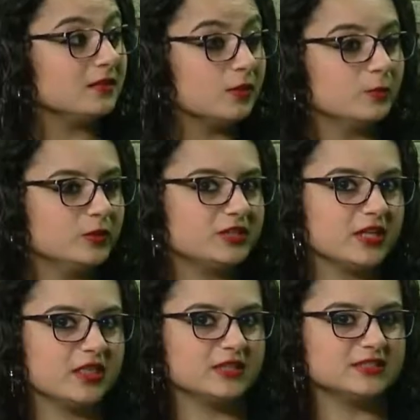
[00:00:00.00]
which I
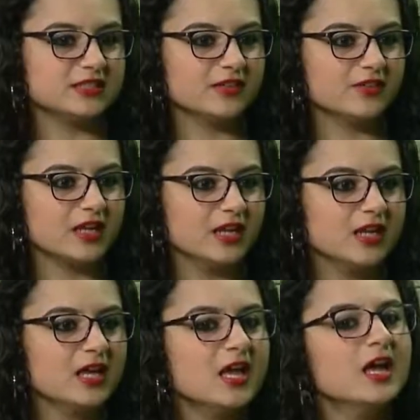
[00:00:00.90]
think is significant.
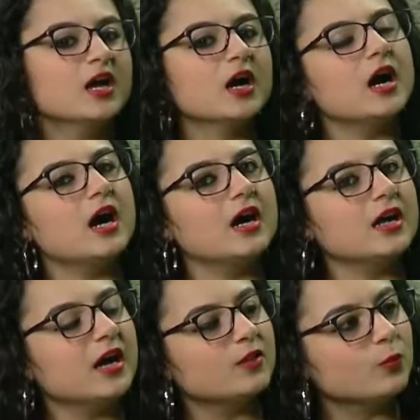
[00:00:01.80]

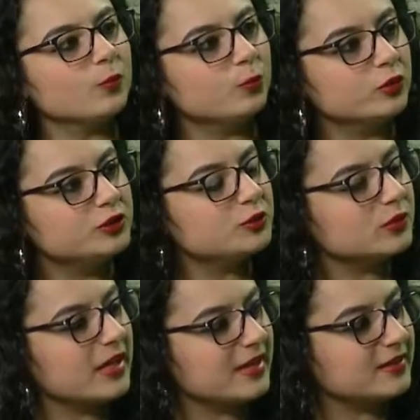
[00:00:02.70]
Would you
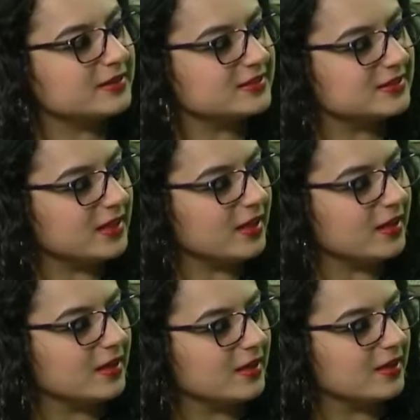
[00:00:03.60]
like to see
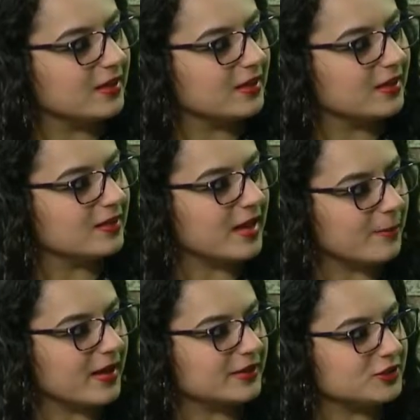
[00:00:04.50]
that
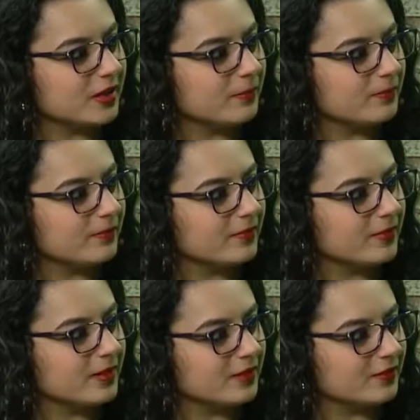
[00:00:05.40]
matchup
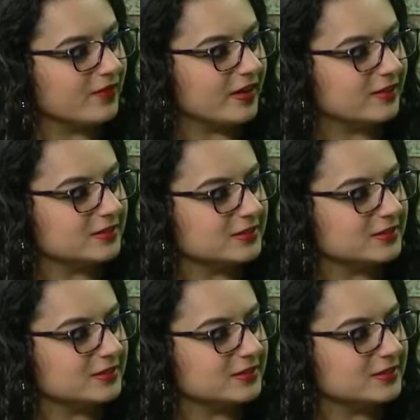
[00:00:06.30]
in the finals?